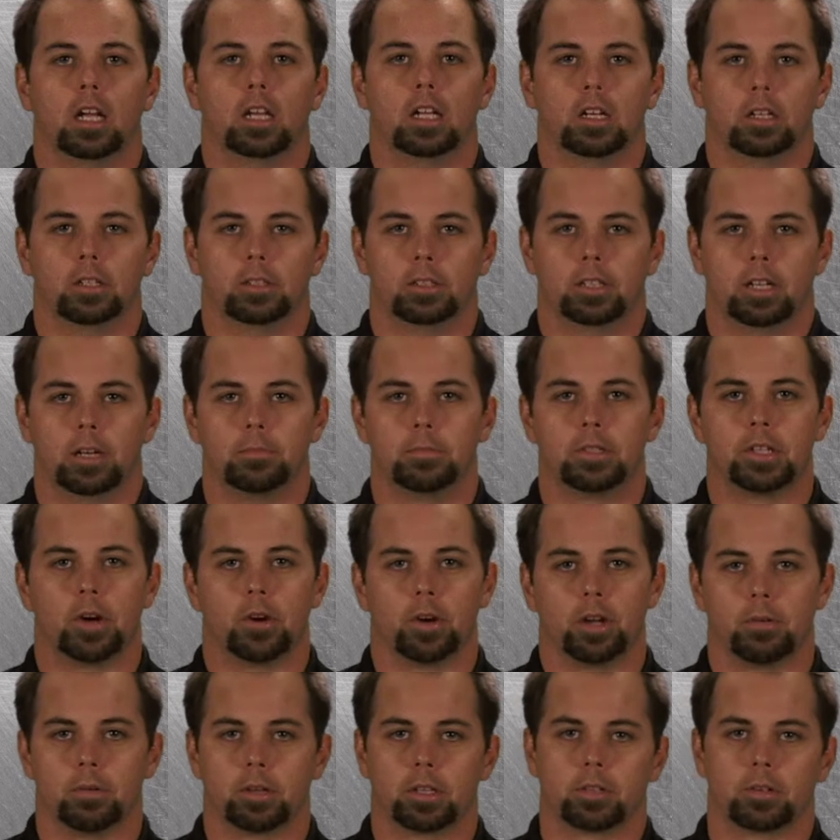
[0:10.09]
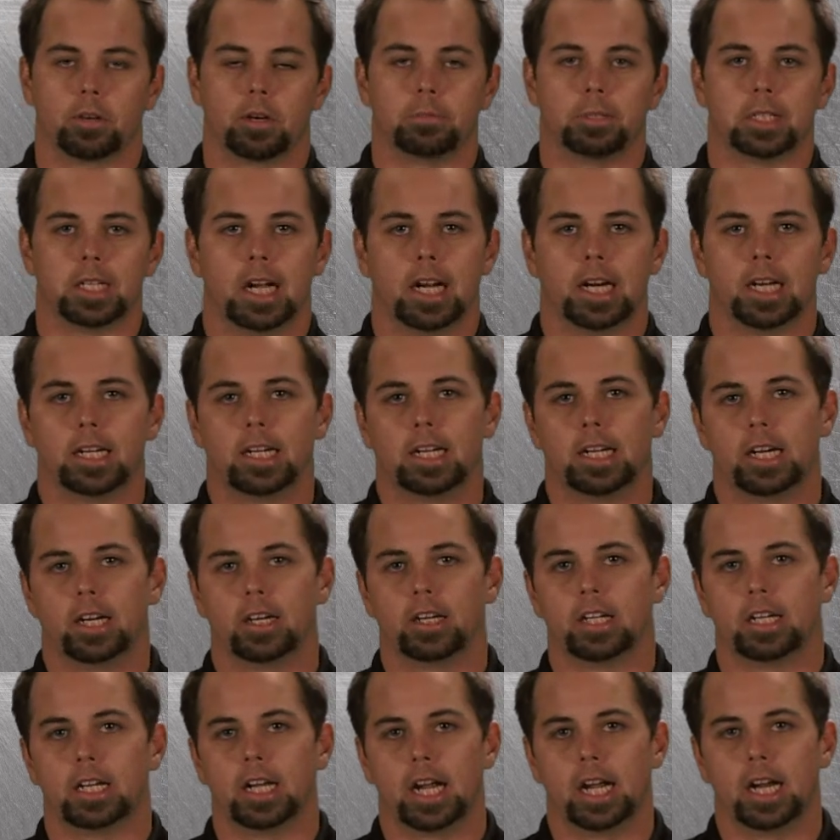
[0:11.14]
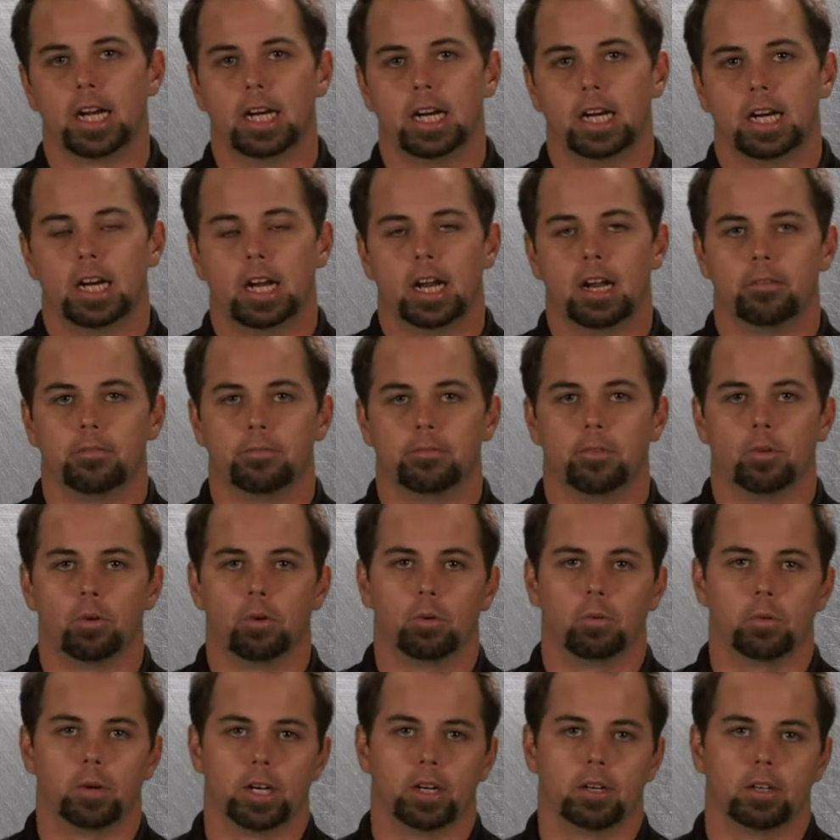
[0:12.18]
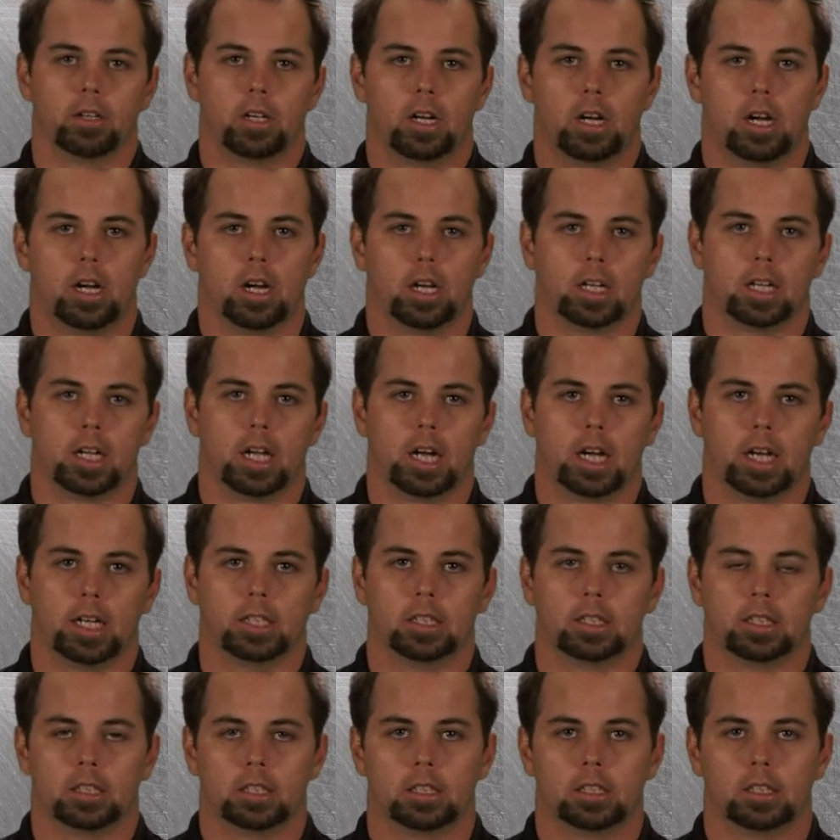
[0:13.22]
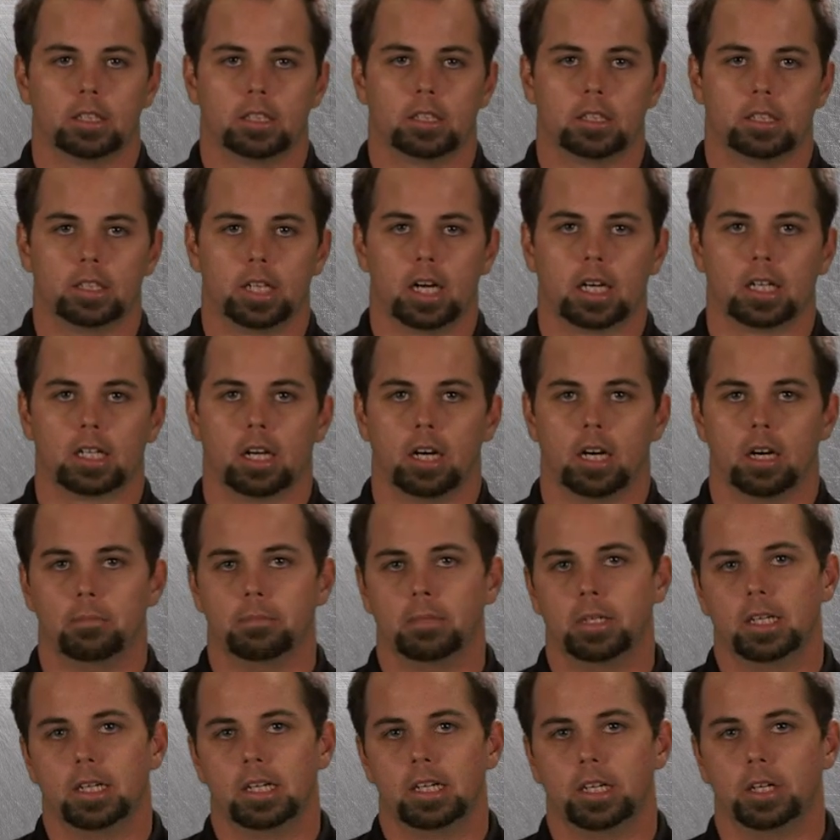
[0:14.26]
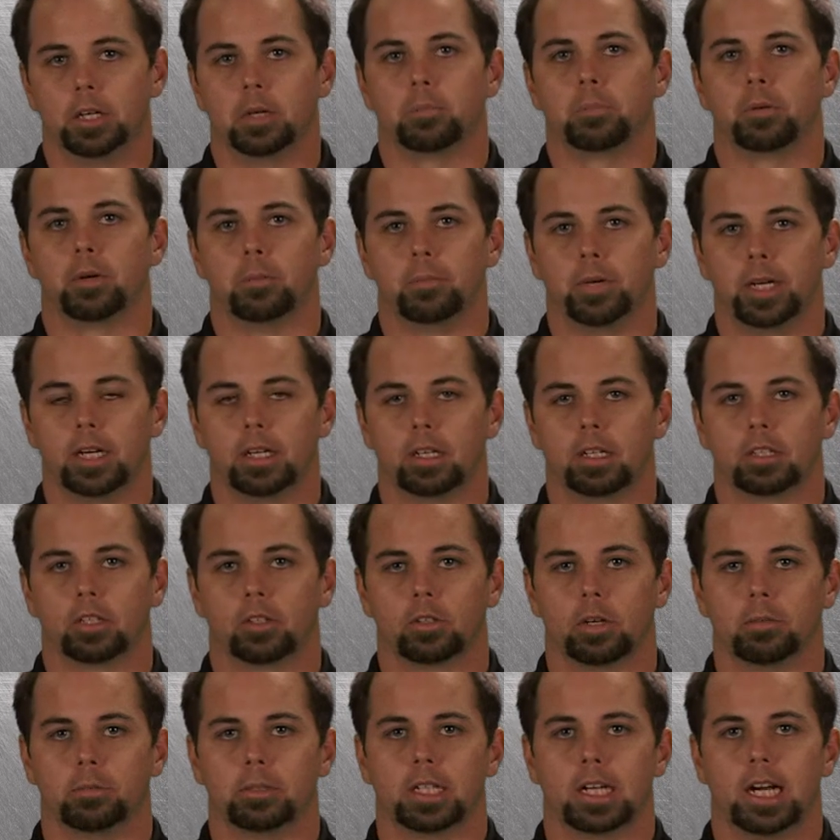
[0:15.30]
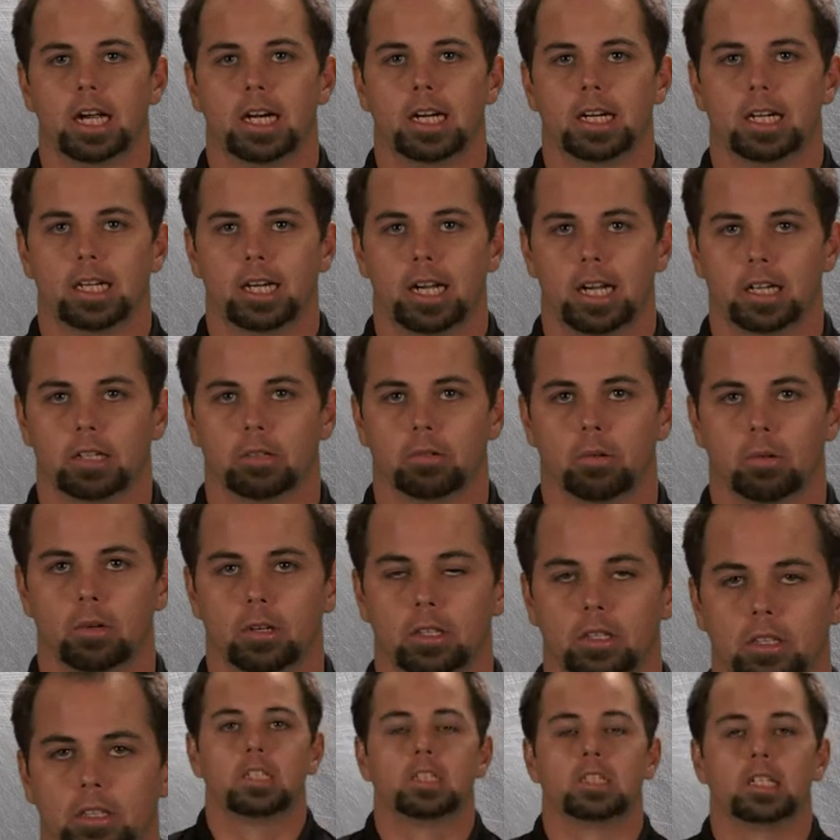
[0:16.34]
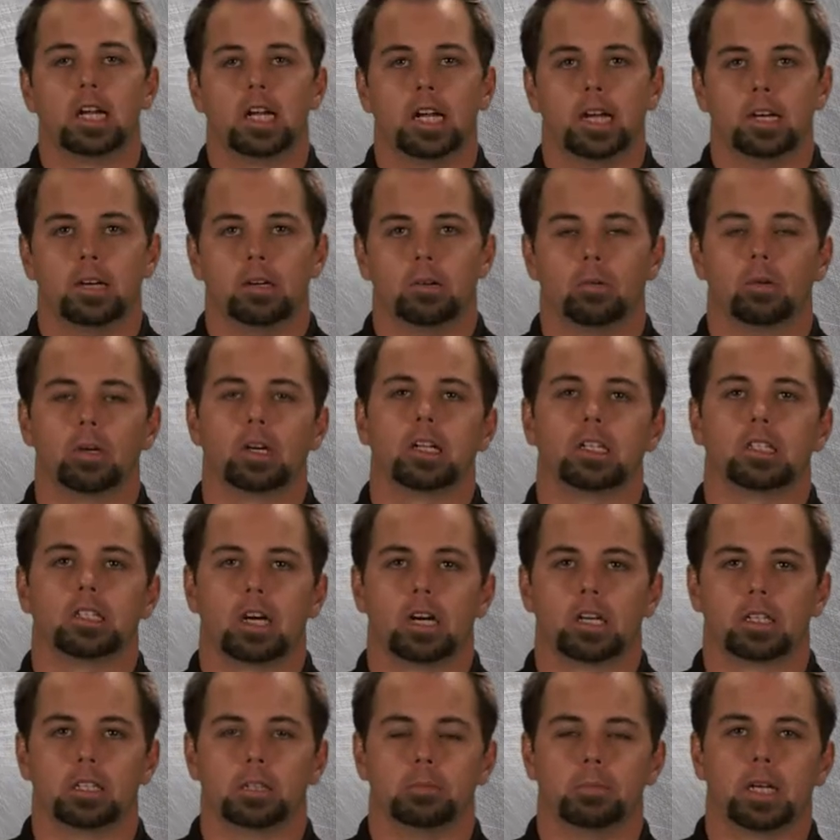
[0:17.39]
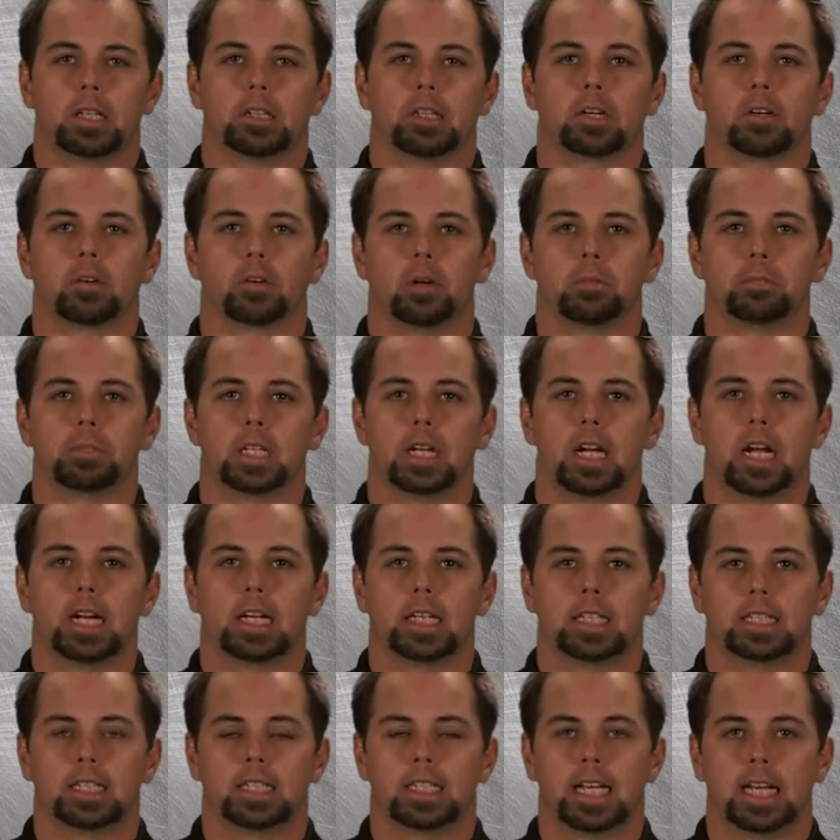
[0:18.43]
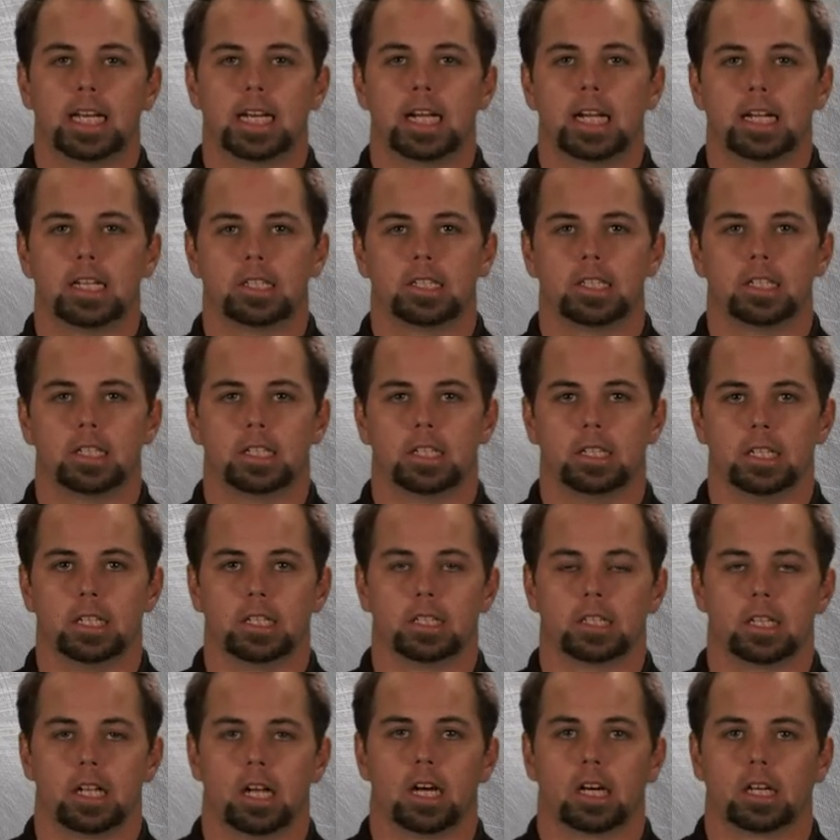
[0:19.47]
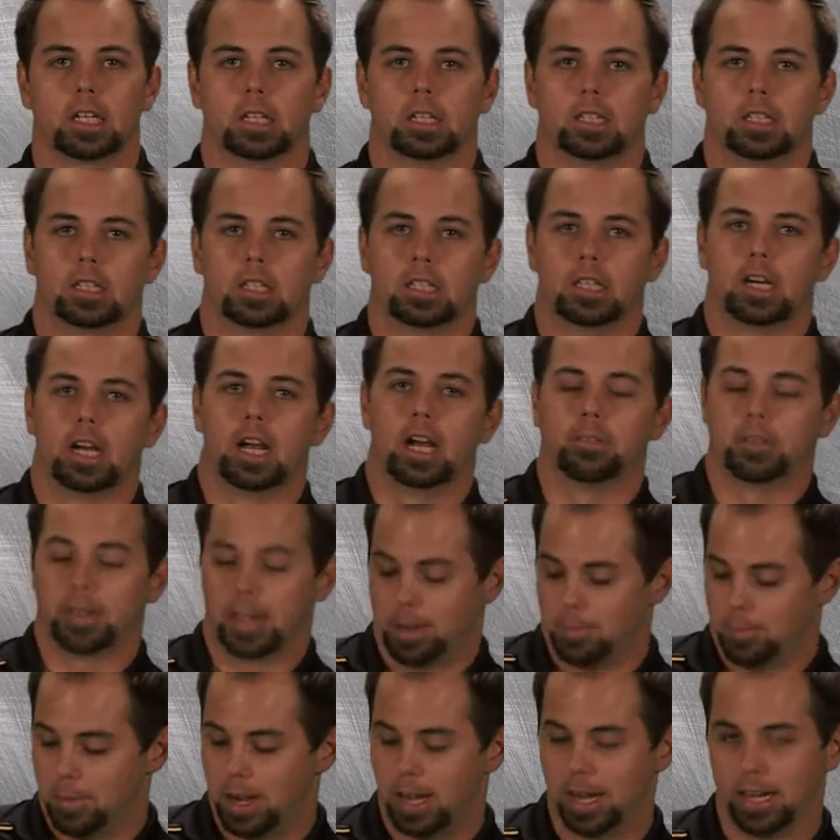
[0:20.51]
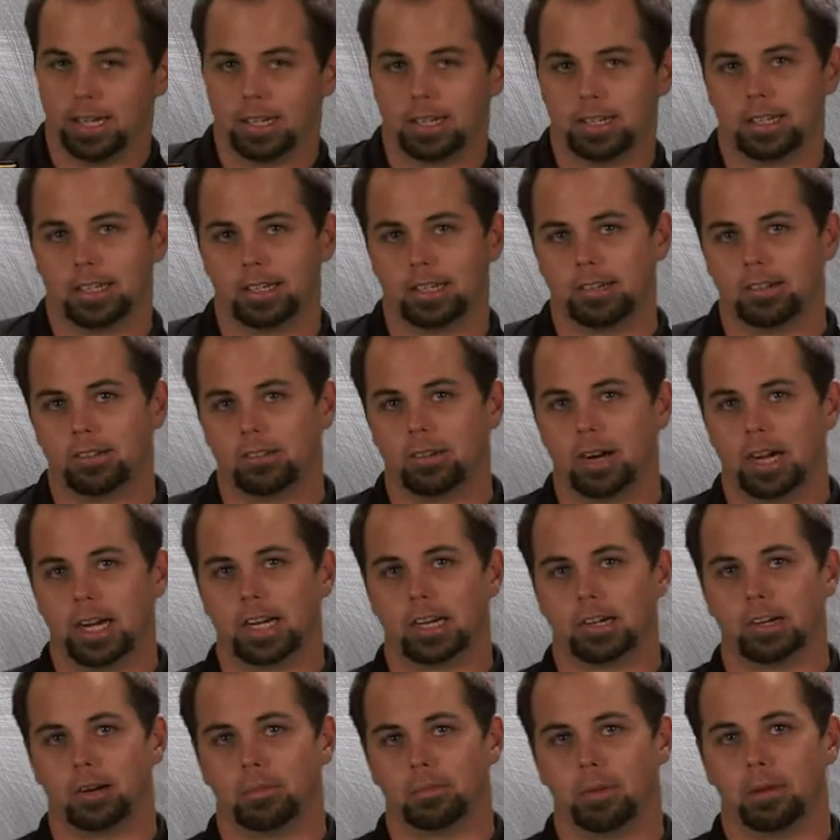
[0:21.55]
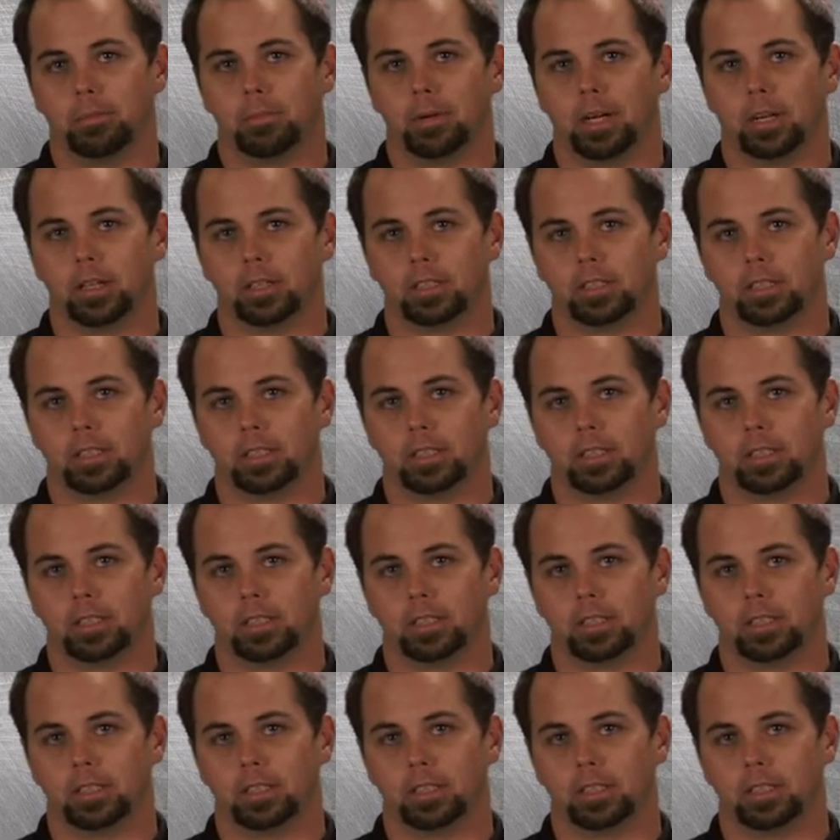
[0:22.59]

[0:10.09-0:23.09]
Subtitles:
Hello, I'm Tony with Kryptonite, here today at 4wheelonline.com, your premier Kryptonite headquarters. Today, we're gonna talk to you about the Kryptonite 10S disc lock. I've got mine right here on my belt.